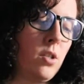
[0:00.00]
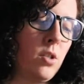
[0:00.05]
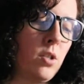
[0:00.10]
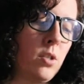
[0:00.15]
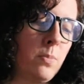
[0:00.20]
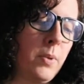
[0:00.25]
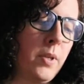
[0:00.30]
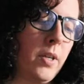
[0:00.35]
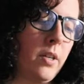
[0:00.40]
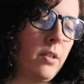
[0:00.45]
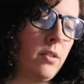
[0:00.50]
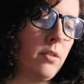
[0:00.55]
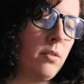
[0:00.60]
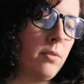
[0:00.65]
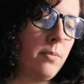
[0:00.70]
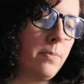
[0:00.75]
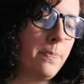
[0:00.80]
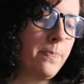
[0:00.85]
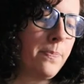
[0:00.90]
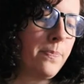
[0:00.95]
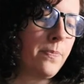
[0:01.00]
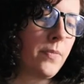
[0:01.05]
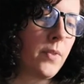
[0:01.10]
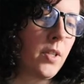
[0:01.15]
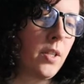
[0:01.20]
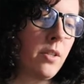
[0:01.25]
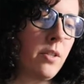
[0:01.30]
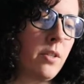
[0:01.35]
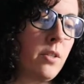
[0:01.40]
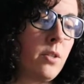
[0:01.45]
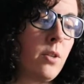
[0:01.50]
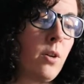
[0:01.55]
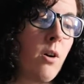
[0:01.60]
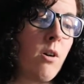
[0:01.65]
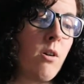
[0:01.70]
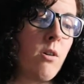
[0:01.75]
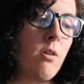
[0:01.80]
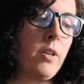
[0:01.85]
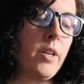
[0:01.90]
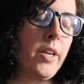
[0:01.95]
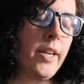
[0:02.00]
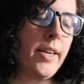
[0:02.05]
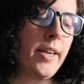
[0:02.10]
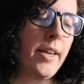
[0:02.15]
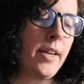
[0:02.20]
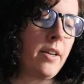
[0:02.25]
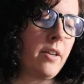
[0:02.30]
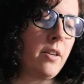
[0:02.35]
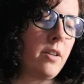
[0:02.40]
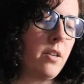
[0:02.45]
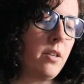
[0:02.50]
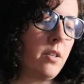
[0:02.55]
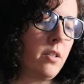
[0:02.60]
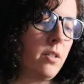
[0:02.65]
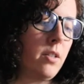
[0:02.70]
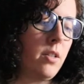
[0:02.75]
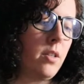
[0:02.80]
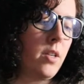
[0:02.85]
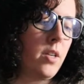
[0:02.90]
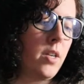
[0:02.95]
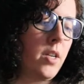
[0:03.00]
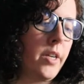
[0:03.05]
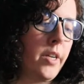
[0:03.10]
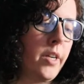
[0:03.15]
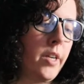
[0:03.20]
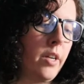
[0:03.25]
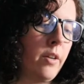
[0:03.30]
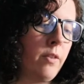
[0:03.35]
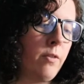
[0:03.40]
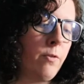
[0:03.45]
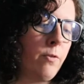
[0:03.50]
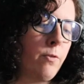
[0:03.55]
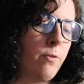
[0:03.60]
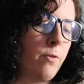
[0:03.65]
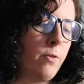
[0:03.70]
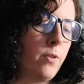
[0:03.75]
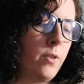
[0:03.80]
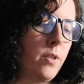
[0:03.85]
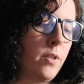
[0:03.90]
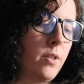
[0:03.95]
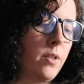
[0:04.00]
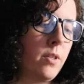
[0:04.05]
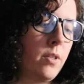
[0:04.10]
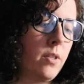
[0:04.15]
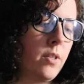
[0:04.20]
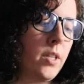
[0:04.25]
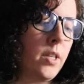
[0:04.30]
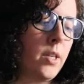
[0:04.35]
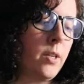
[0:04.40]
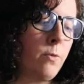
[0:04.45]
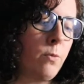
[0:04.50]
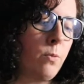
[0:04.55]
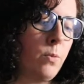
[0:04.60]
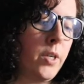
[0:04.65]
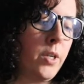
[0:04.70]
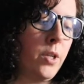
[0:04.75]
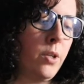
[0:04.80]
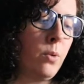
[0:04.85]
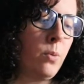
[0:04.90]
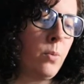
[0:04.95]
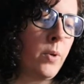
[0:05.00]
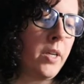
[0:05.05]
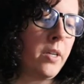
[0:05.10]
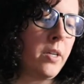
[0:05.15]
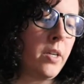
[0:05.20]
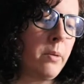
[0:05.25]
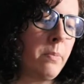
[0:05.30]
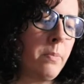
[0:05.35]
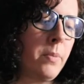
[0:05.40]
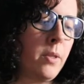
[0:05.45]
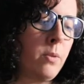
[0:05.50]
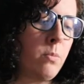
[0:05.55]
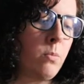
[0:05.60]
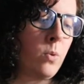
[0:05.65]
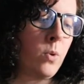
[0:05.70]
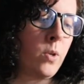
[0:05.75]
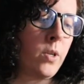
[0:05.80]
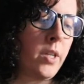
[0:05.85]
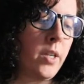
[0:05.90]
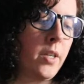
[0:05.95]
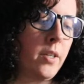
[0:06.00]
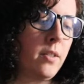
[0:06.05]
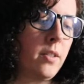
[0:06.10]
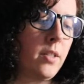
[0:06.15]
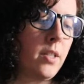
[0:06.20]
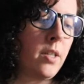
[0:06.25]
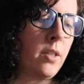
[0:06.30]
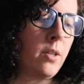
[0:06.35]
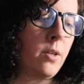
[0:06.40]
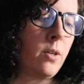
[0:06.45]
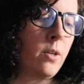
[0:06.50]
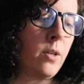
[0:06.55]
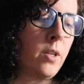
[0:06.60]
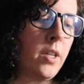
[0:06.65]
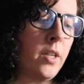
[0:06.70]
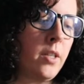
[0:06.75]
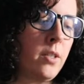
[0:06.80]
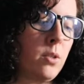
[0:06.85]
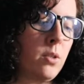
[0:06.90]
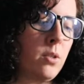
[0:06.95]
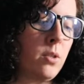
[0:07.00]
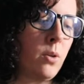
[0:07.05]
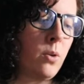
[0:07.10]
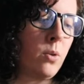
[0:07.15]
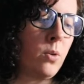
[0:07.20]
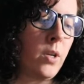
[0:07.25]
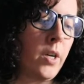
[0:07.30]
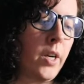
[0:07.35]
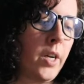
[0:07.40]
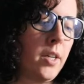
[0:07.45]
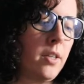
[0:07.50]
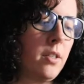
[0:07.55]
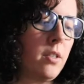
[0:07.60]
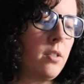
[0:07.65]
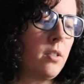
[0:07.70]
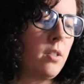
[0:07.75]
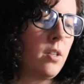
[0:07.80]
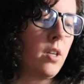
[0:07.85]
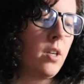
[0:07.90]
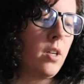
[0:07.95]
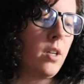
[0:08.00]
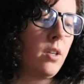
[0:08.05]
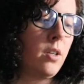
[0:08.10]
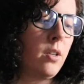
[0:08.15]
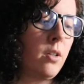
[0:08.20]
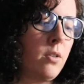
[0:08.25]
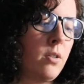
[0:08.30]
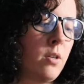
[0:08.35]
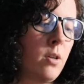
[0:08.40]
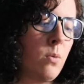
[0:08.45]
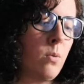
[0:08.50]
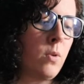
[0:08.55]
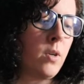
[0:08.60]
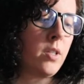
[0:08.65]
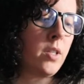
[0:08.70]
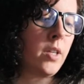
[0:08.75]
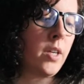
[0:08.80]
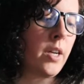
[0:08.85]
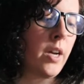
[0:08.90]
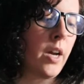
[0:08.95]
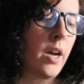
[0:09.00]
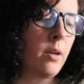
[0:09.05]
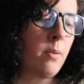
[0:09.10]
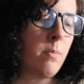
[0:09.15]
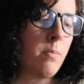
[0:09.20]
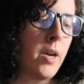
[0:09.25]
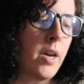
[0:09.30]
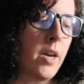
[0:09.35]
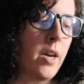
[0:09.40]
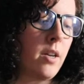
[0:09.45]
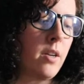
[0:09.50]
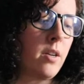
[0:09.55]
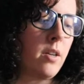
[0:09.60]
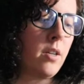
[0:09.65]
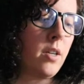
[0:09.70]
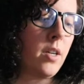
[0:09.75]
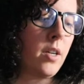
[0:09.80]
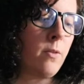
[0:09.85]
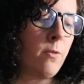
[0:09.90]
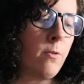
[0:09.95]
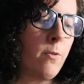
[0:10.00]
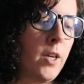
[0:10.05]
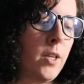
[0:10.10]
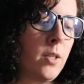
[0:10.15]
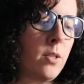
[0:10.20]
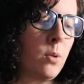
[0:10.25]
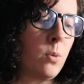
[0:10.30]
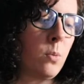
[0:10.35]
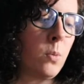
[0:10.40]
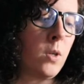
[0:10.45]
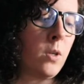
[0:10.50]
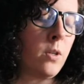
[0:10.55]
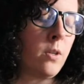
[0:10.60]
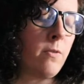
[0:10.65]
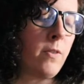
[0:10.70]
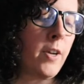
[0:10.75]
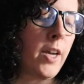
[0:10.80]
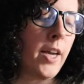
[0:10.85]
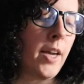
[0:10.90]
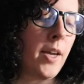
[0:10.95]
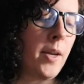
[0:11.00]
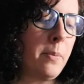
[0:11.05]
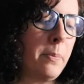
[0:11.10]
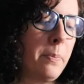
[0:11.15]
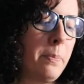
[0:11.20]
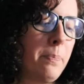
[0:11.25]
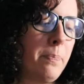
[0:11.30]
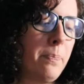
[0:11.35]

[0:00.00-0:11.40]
just because. This is called Again. If, if when you wake up in the morning and the hurting is so great, you don't want to get out of bed and face a world of hate.